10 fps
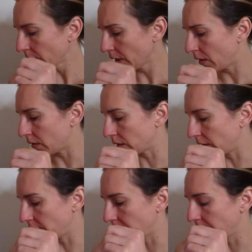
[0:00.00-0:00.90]

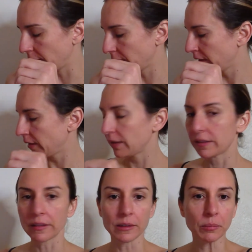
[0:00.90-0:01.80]
online
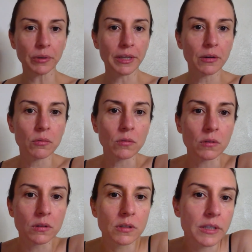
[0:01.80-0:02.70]
that are pretty
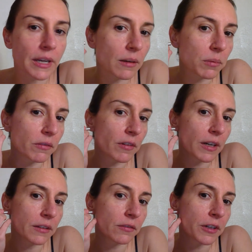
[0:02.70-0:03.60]
cool to amplify
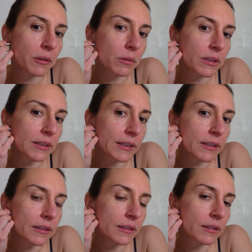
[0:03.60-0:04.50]
the
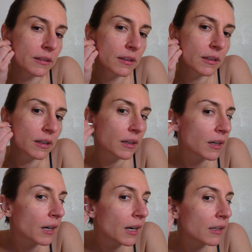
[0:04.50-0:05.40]
frequencies.
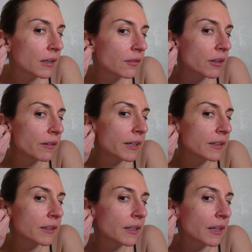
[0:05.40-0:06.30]
I love going
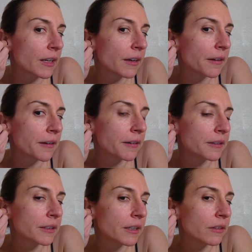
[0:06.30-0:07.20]
into the
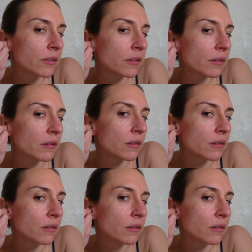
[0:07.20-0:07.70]
ears even,